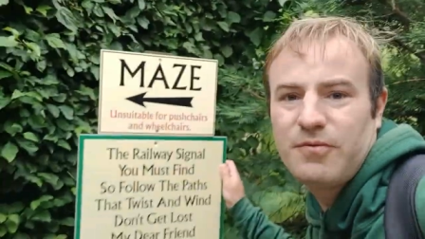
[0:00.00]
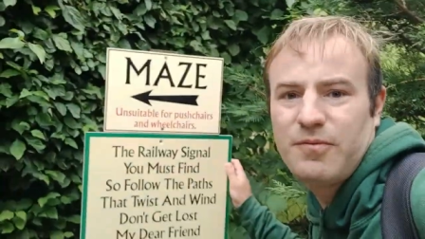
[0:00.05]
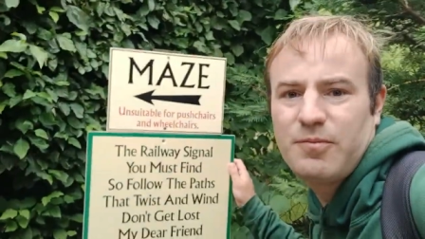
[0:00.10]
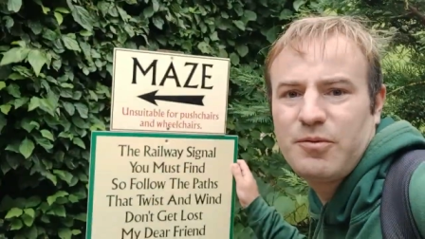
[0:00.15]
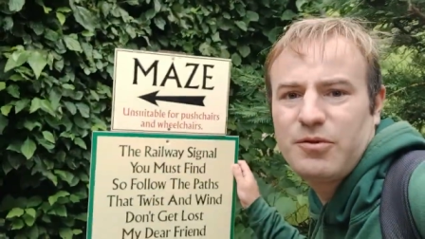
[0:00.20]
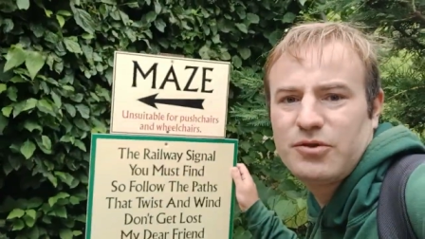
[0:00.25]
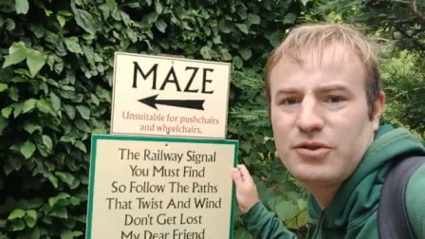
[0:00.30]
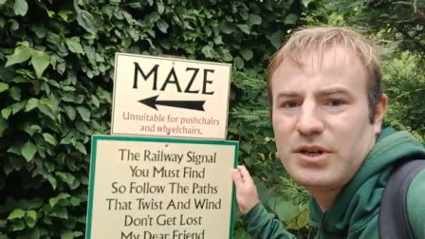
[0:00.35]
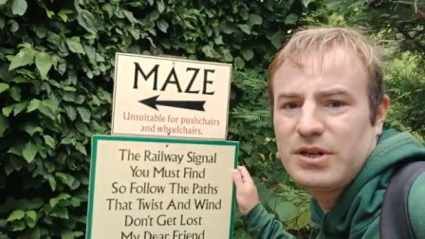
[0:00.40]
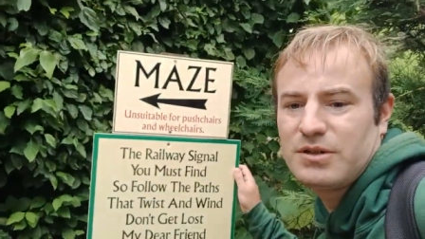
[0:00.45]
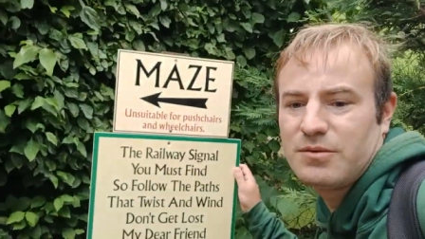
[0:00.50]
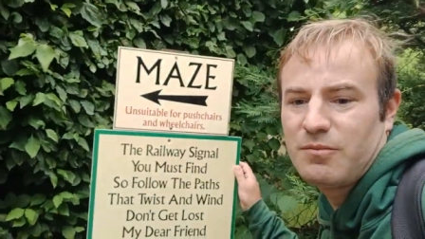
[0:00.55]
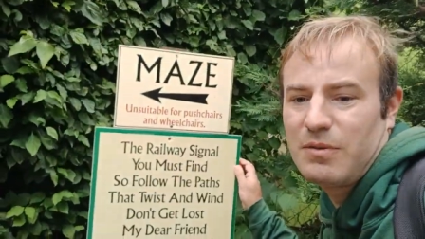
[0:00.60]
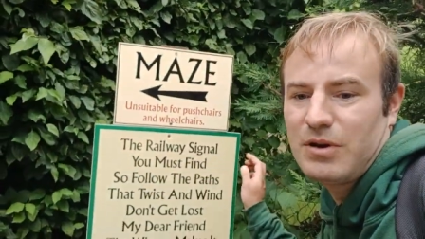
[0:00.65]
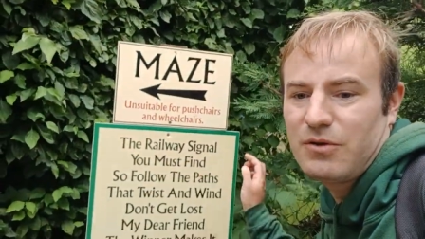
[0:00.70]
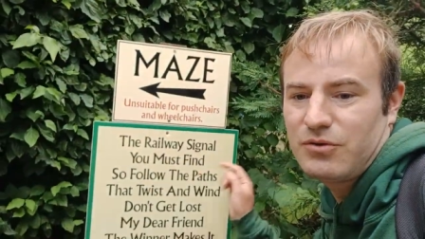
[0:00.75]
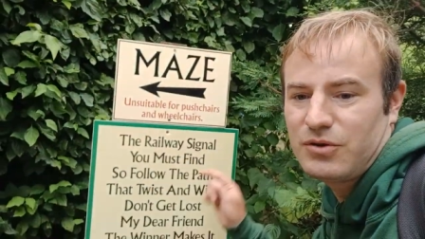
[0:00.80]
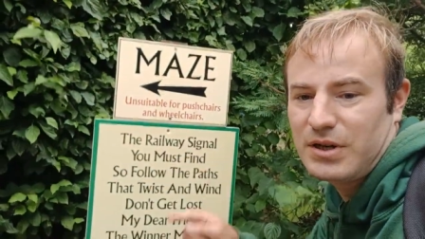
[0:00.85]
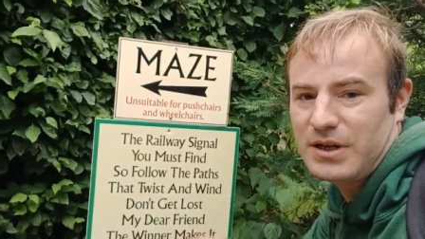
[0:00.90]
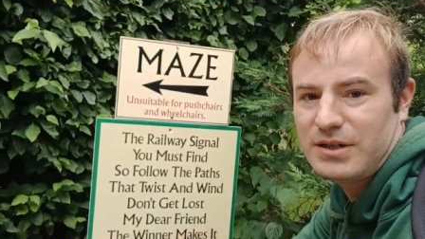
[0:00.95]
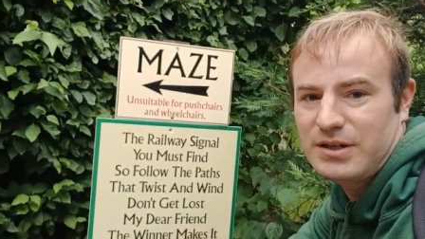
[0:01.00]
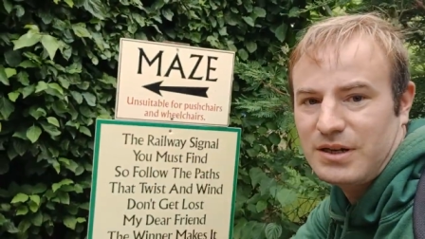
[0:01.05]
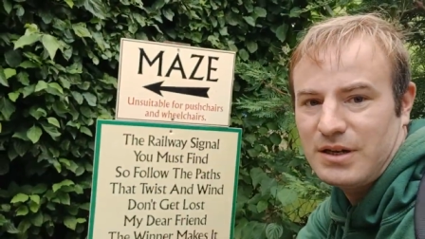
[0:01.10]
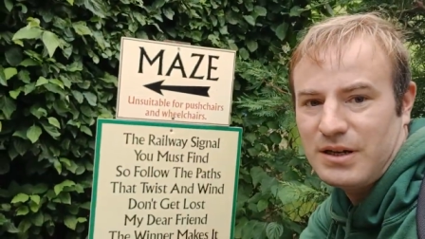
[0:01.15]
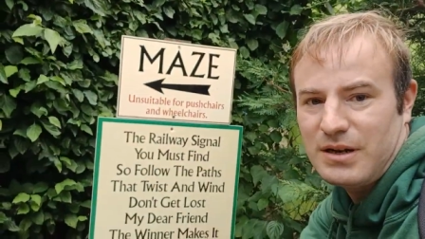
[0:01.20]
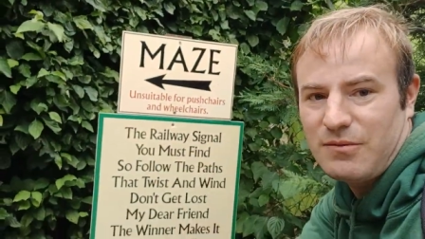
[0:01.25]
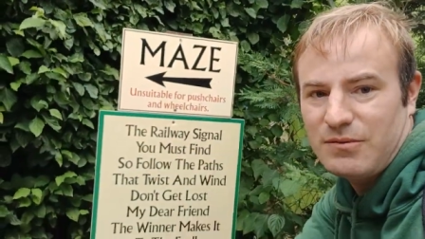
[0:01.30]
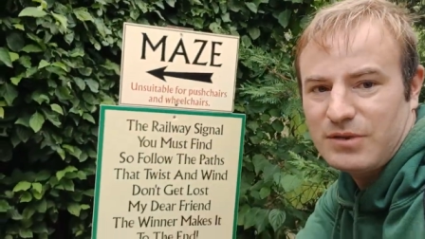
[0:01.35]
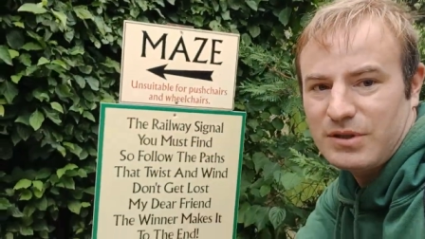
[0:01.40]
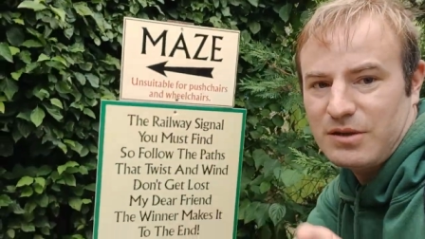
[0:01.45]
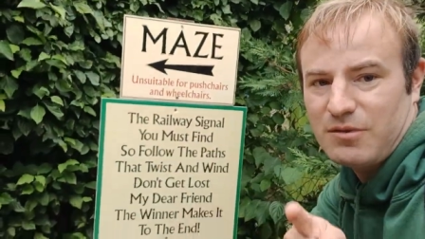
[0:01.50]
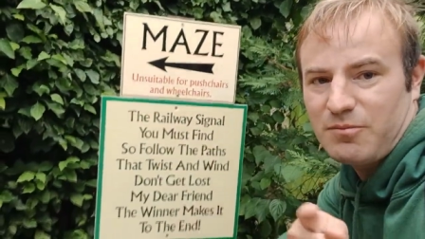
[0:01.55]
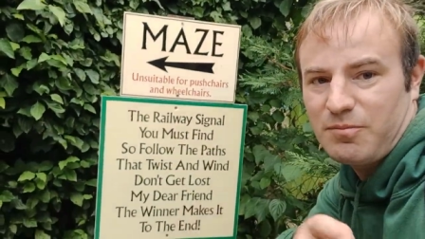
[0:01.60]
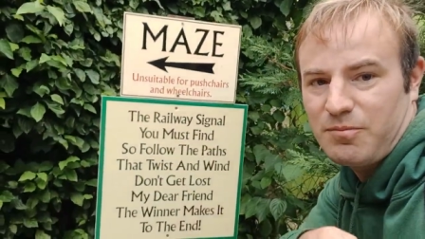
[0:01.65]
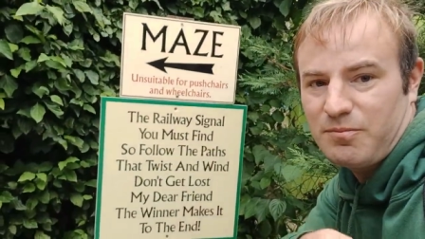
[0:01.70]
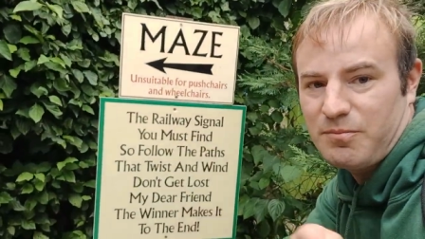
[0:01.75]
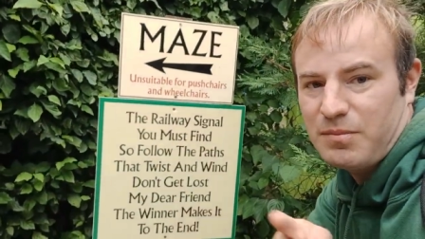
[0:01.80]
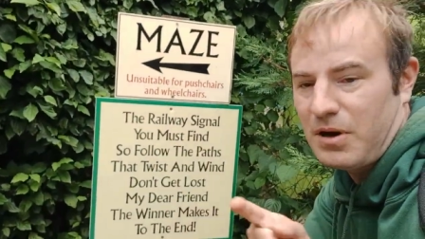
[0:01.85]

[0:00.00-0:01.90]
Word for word: for pushchairs and wheelchairs. There was a little